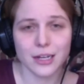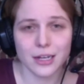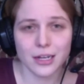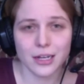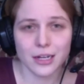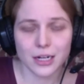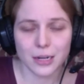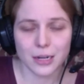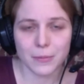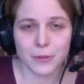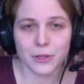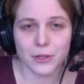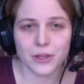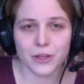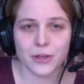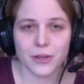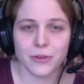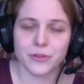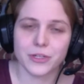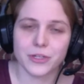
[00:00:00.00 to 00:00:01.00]
A couple of the other
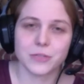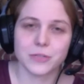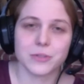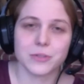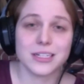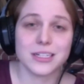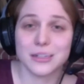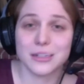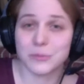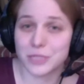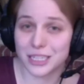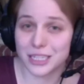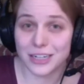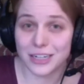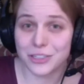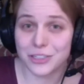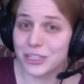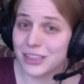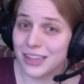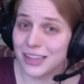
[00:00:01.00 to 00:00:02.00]
things we did, it was actually
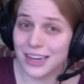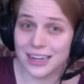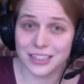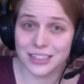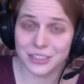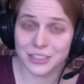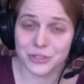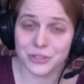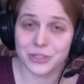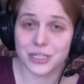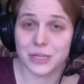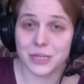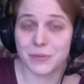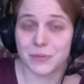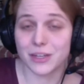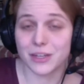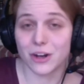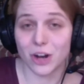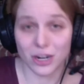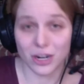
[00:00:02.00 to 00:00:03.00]
a lot easier to keep the
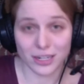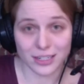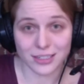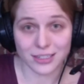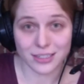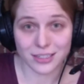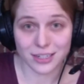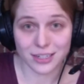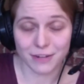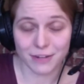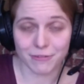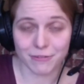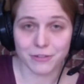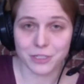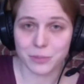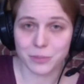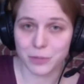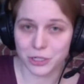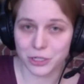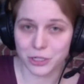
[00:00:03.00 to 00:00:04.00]
audience safe,
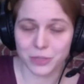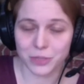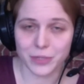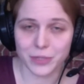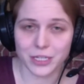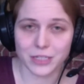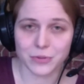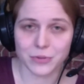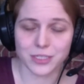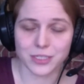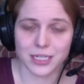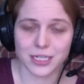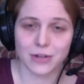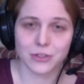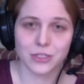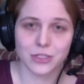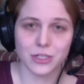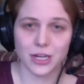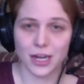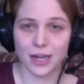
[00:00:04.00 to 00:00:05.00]
especially because it was
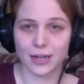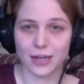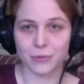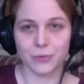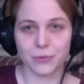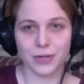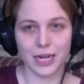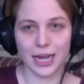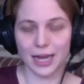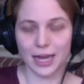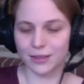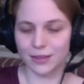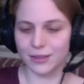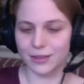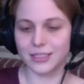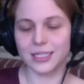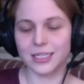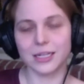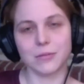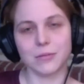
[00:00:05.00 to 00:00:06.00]
outside. We had the
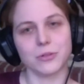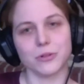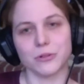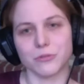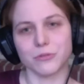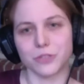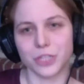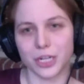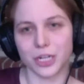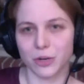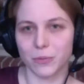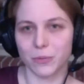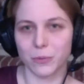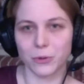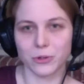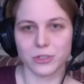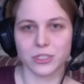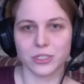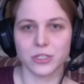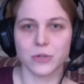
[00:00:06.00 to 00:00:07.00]
same sort of checkerboard
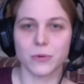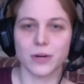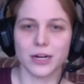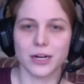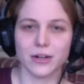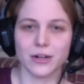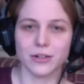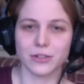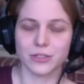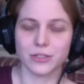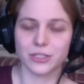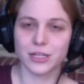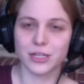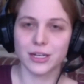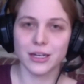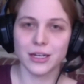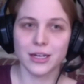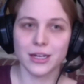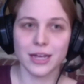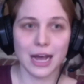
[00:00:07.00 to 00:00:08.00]
squares
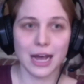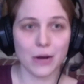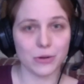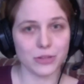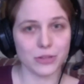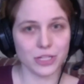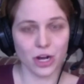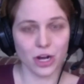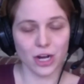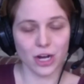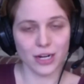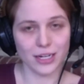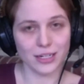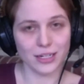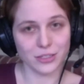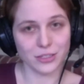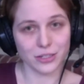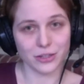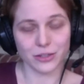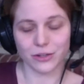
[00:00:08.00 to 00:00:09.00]
out in the audience
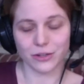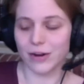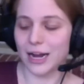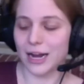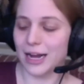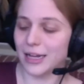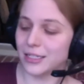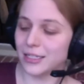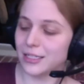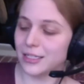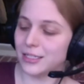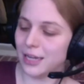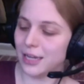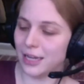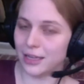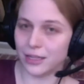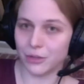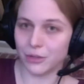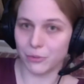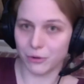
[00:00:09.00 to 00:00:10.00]
on the grass, and
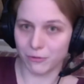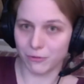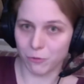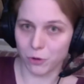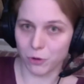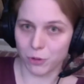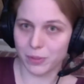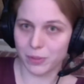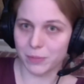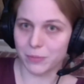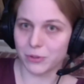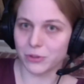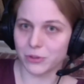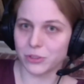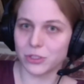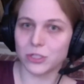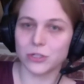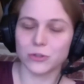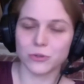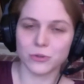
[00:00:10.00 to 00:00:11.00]
there were 4 people
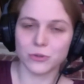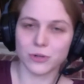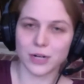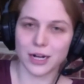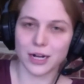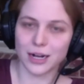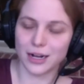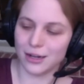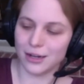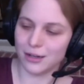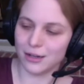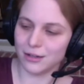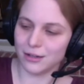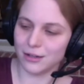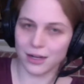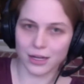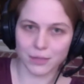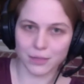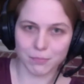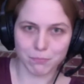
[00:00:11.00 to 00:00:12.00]
to a
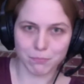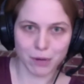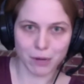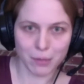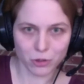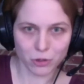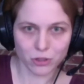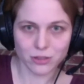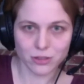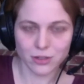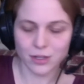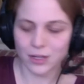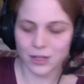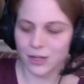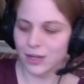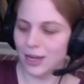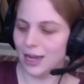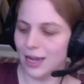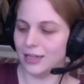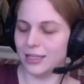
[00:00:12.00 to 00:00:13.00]
bubble,
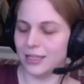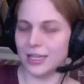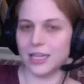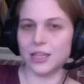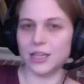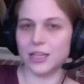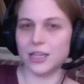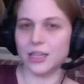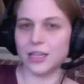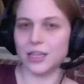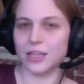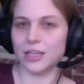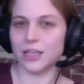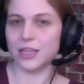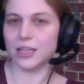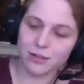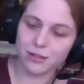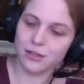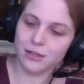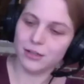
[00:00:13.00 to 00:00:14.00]
and then there would
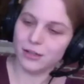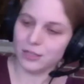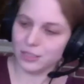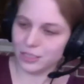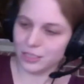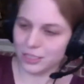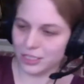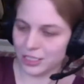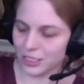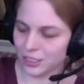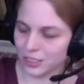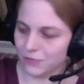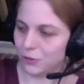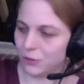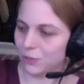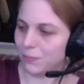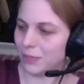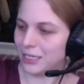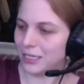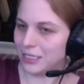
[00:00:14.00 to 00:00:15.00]
be
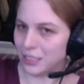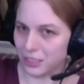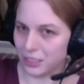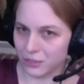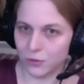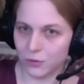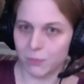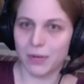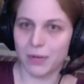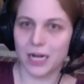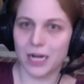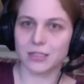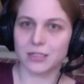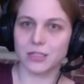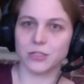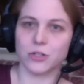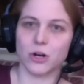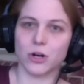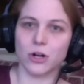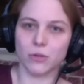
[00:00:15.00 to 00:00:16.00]
6-foot by 6-foot
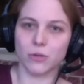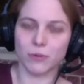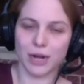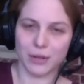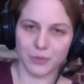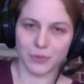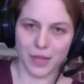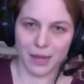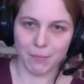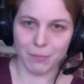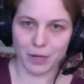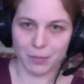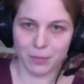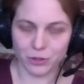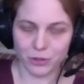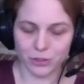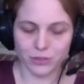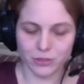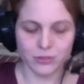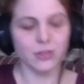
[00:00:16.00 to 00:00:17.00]
boxes all around that
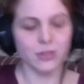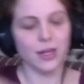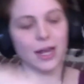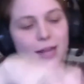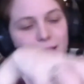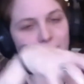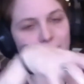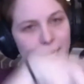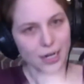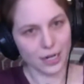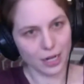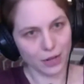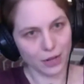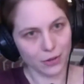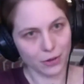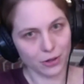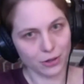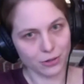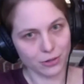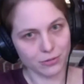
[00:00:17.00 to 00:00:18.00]
bubble, and then
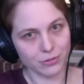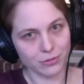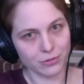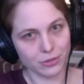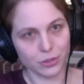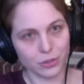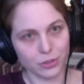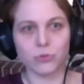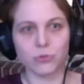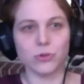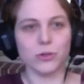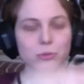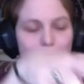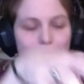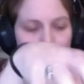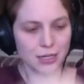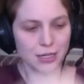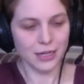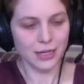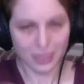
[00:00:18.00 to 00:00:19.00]
another little group
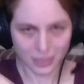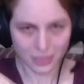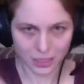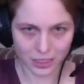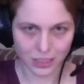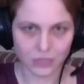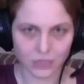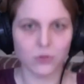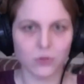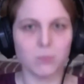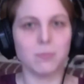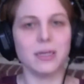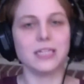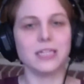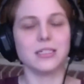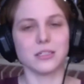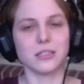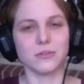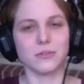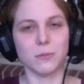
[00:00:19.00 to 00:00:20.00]
and 6-foot by
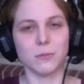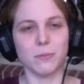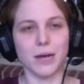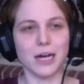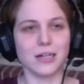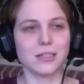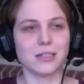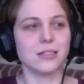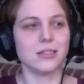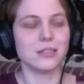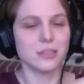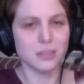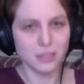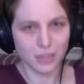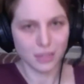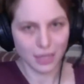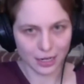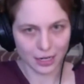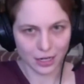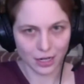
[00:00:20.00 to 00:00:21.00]
6-foot boxes
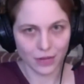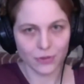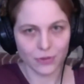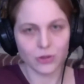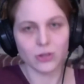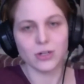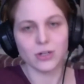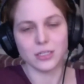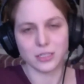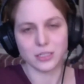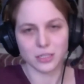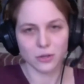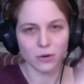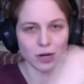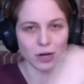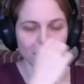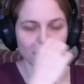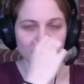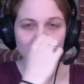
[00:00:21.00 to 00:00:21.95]
and another, and so on.